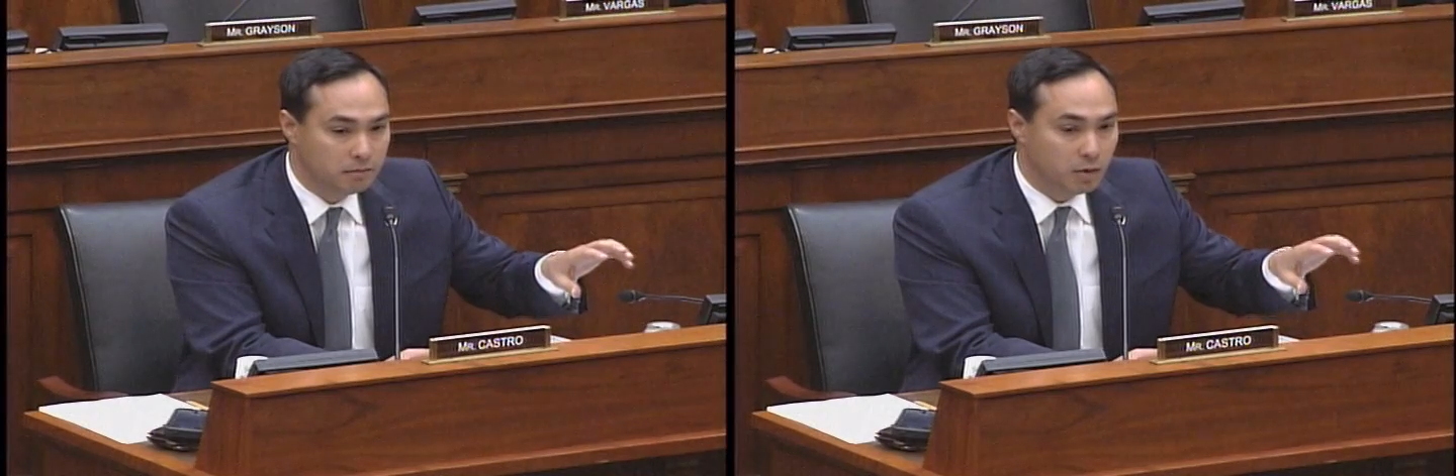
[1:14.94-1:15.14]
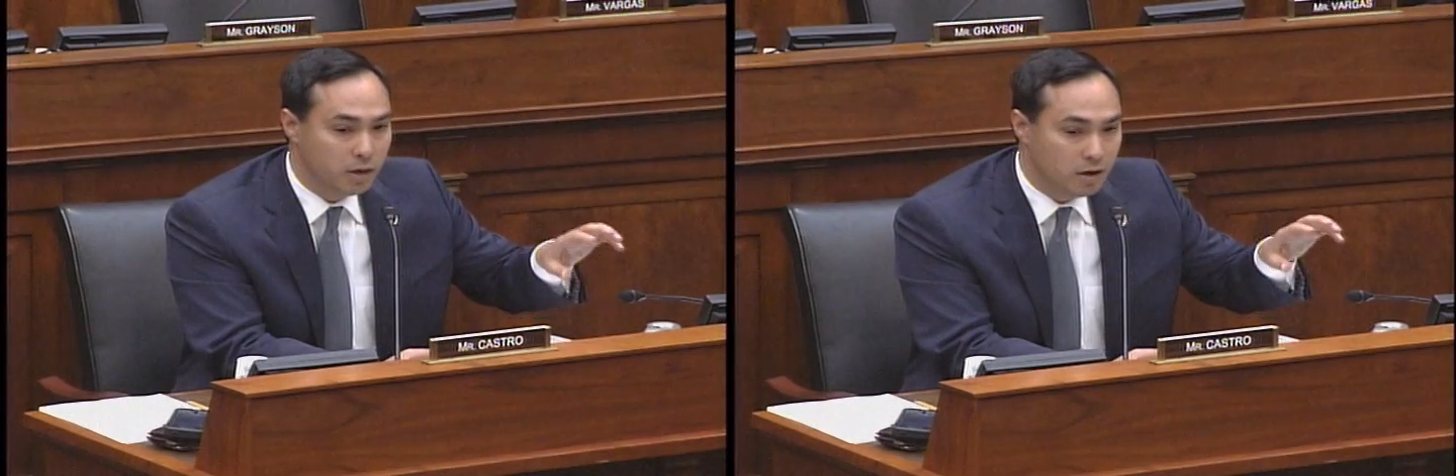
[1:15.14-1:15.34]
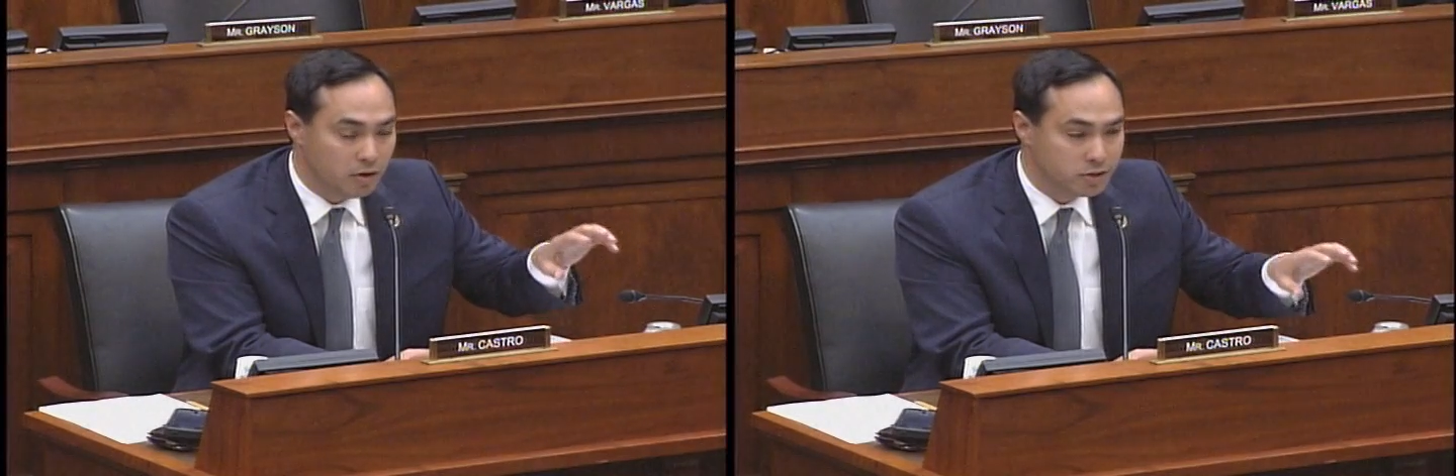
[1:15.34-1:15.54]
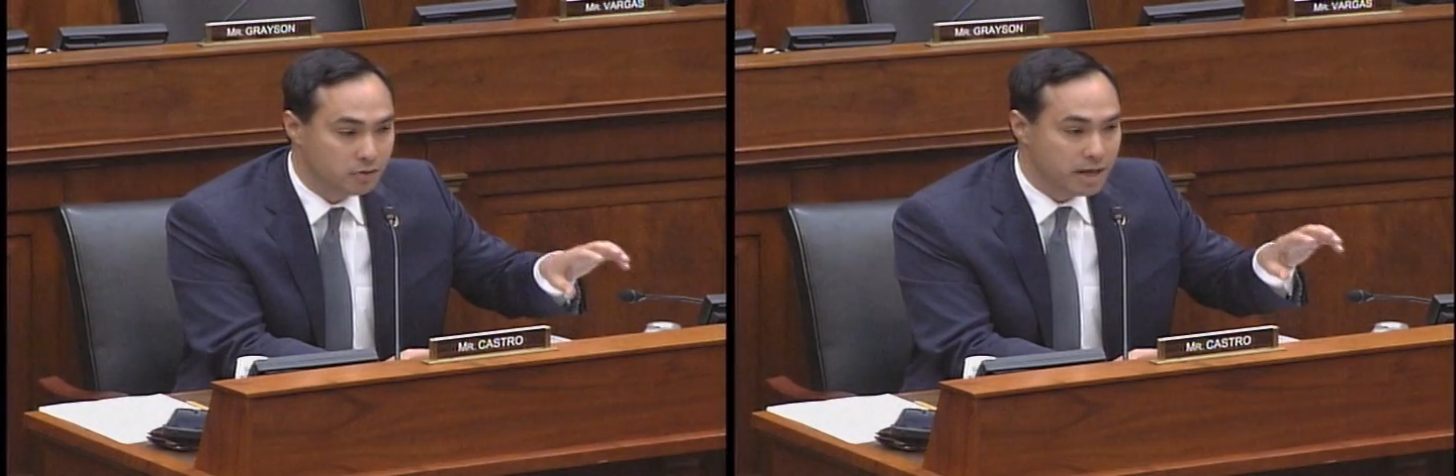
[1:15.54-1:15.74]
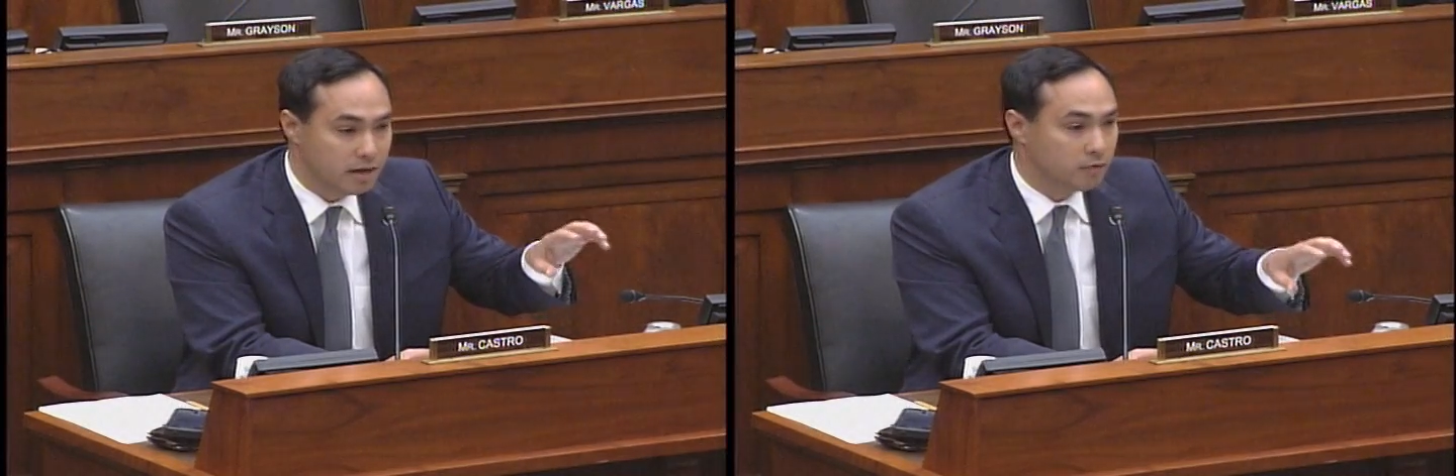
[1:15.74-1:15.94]
But we
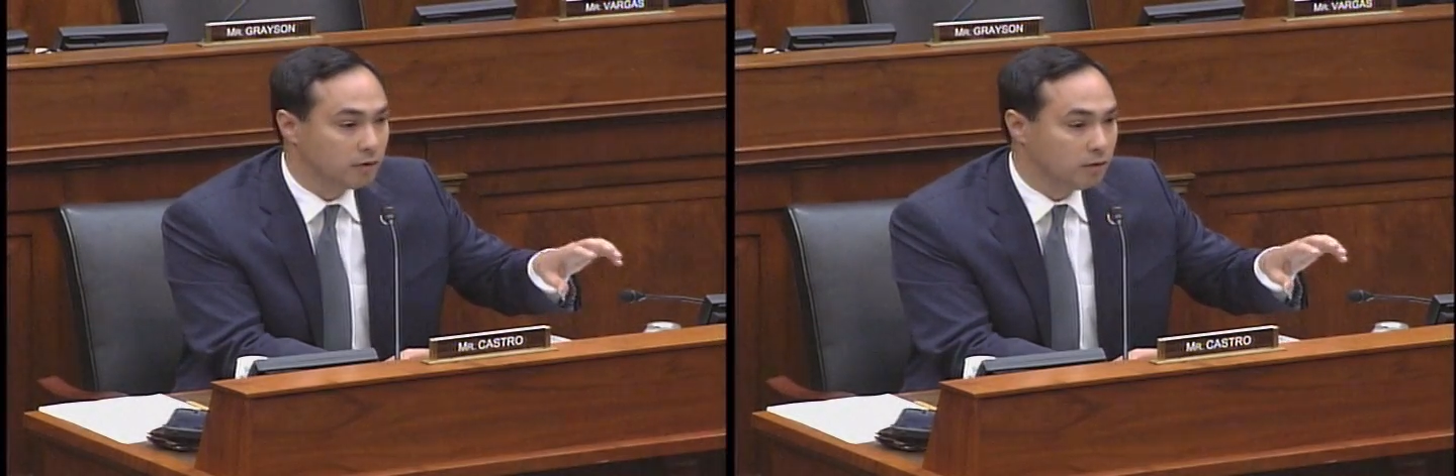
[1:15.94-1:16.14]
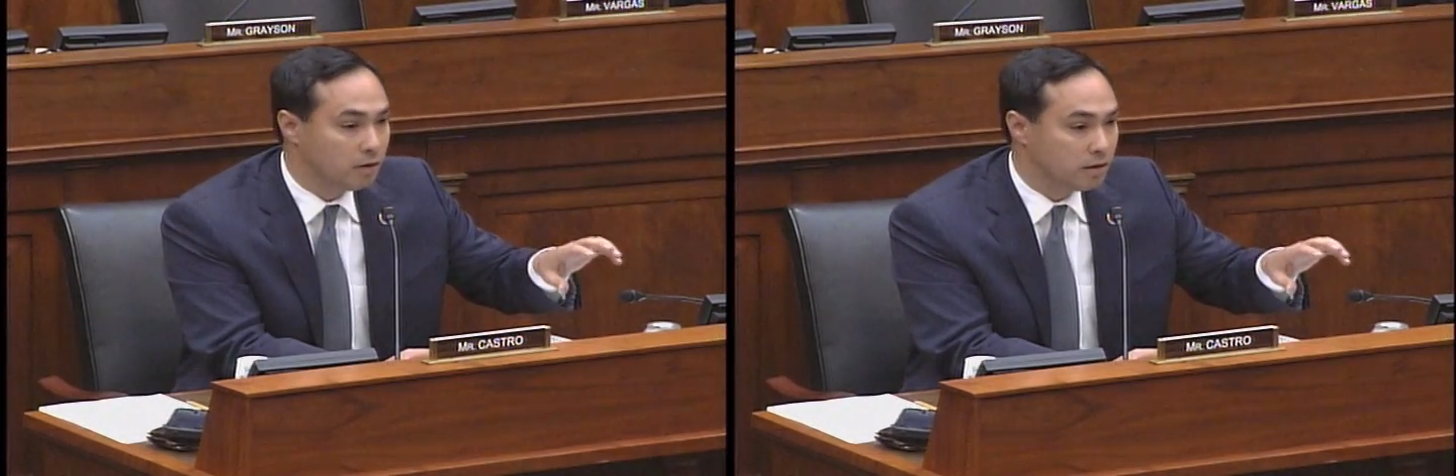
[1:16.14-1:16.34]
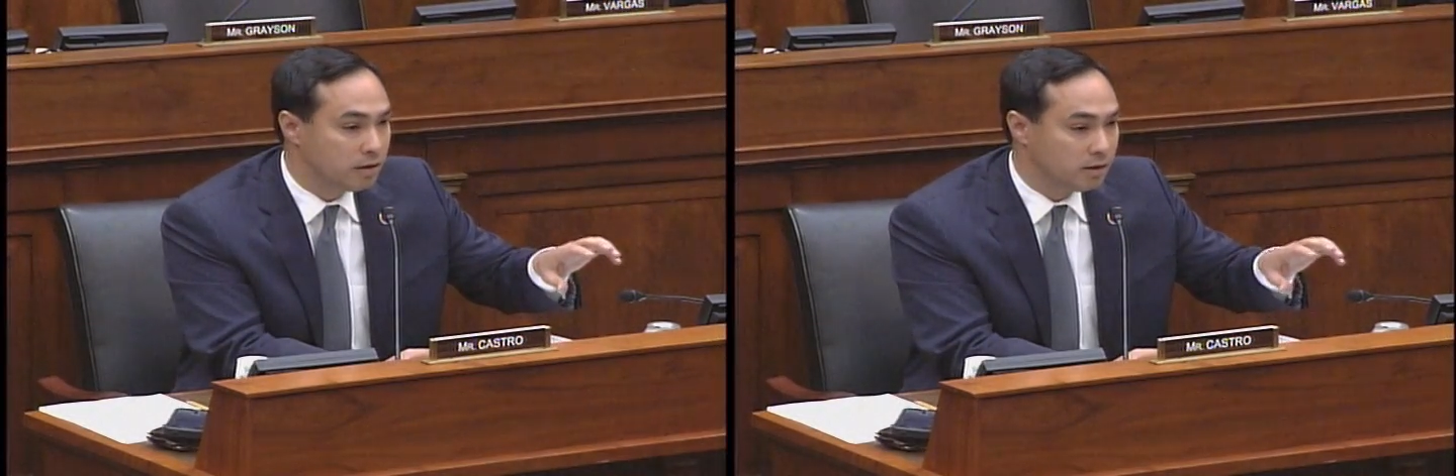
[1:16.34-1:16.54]
also can't overlook